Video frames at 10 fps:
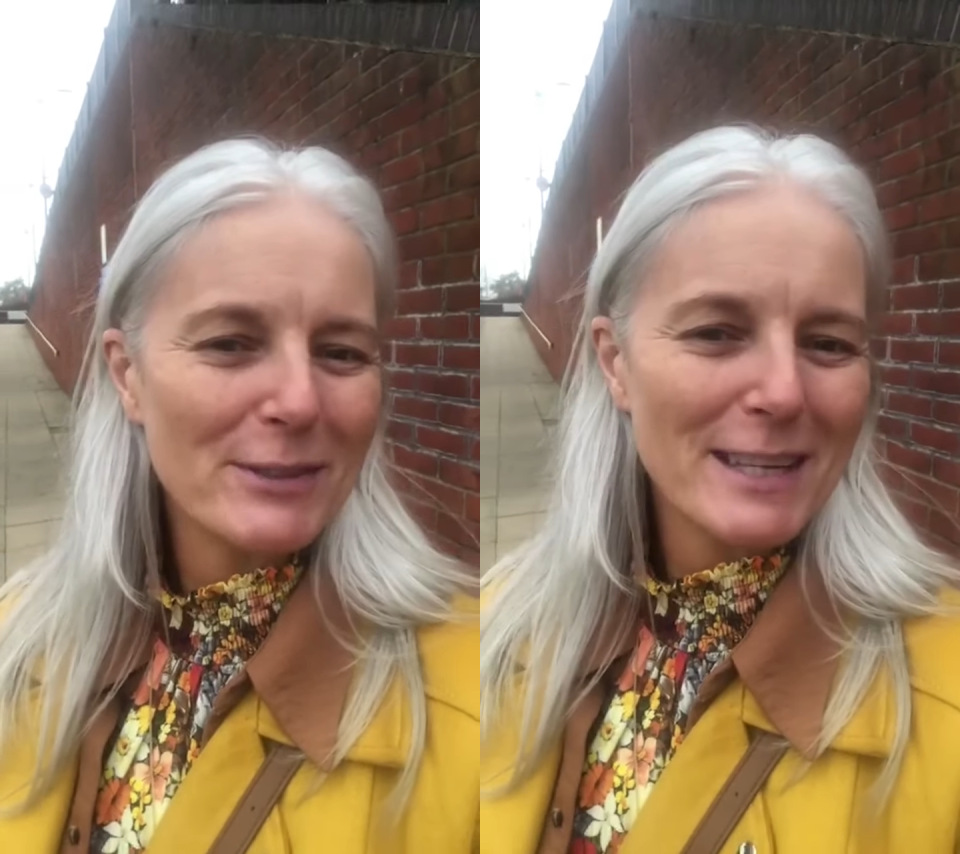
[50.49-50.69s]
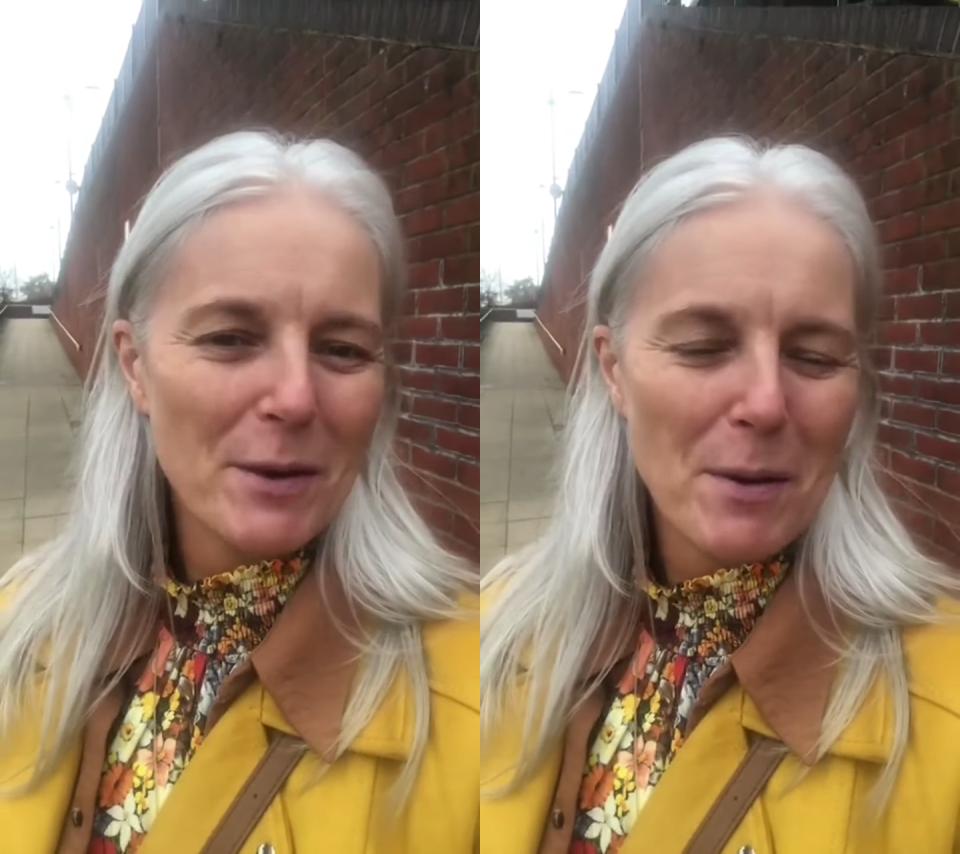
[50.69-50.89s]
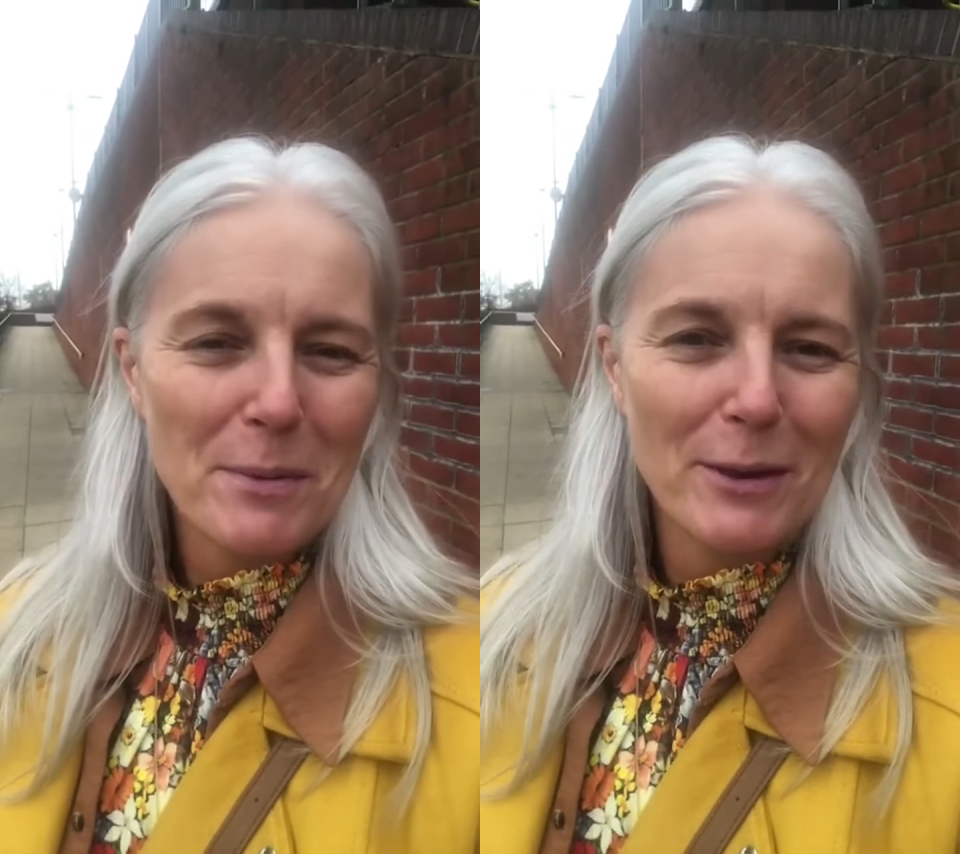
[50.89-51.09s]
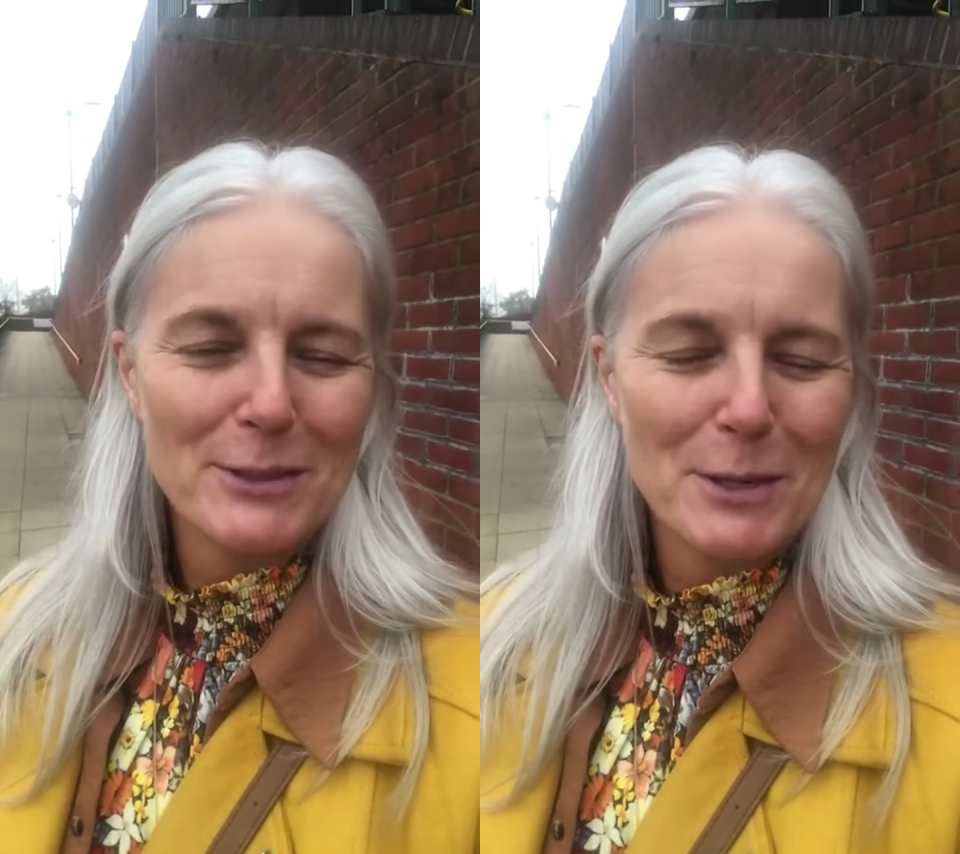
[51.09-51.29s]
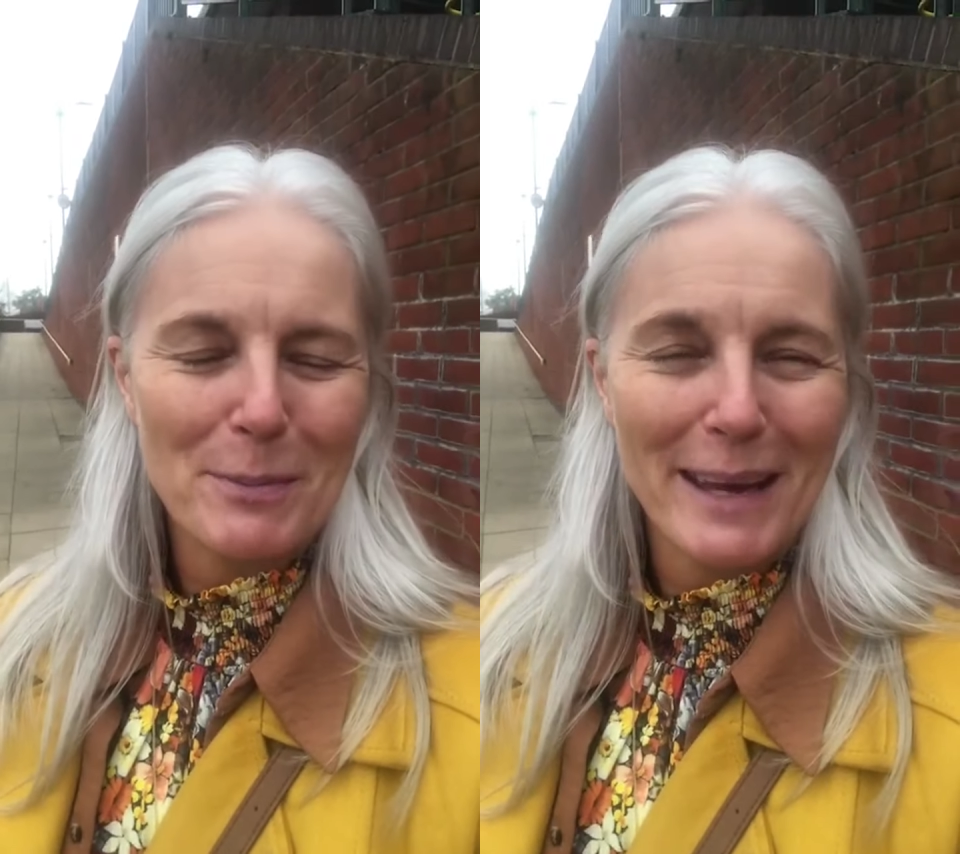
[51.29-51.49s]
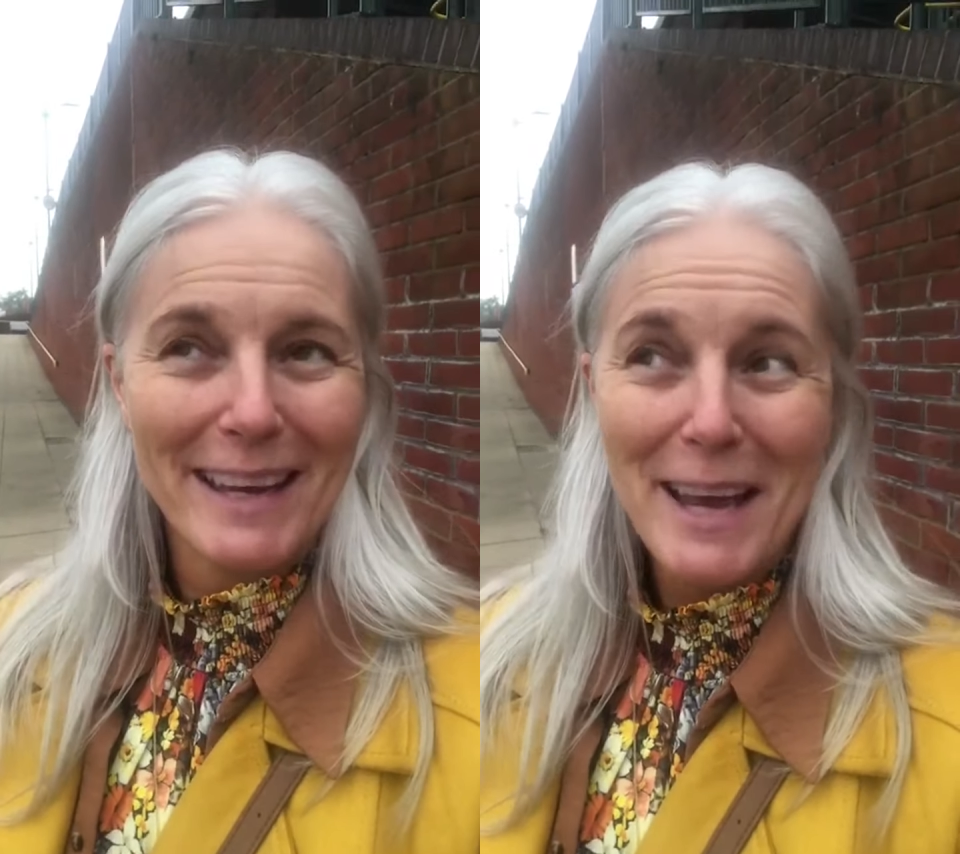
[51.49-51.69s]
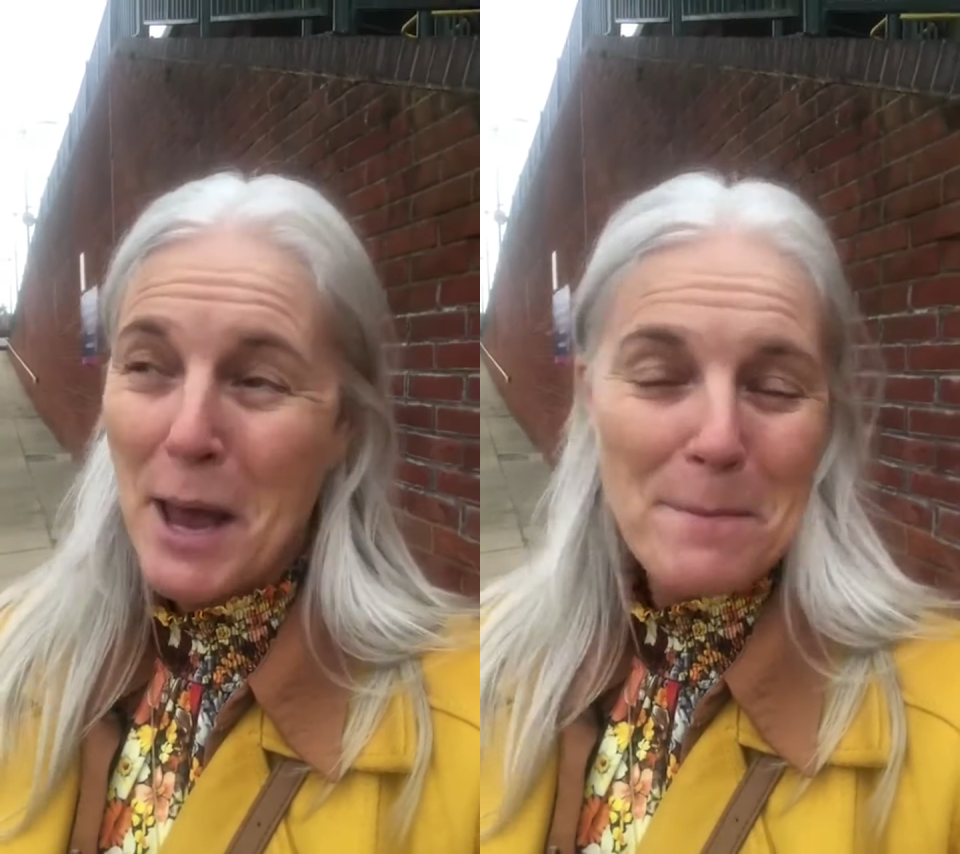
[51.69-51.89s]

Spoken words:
So I'm going to be